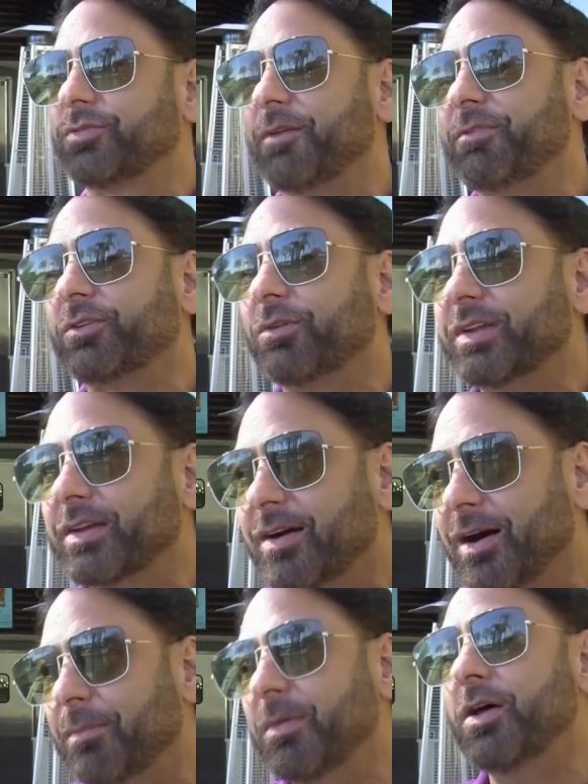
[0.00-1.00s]
truffles only
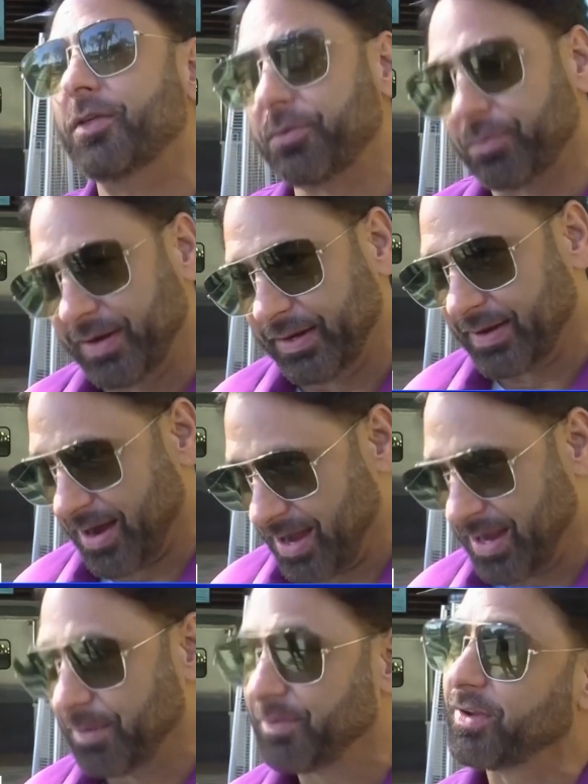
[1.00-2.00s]
come 3
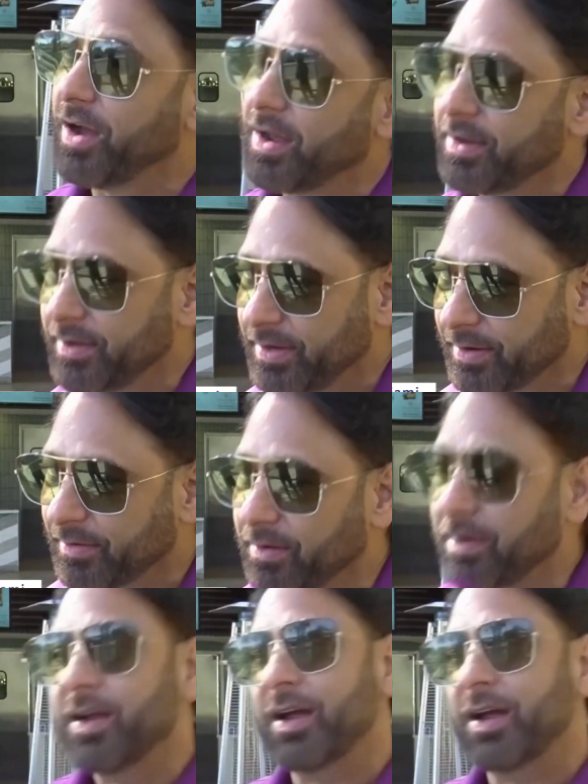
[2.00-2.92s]
times a year,